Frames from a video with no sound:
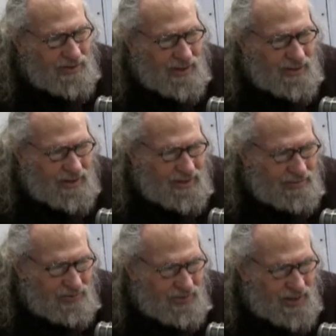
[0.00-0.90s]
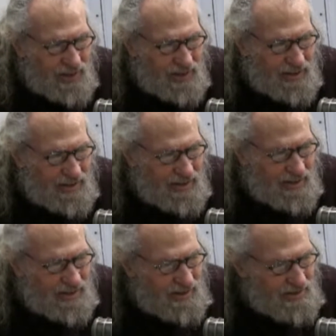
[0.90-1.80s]
They give you a
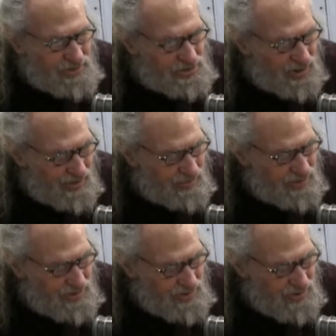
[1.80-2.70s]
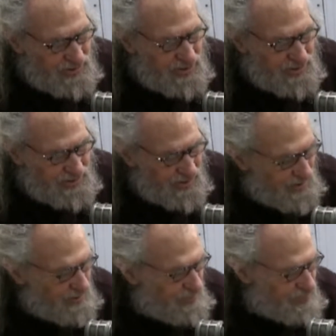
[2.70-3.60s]
little sticker, which is a T sticker,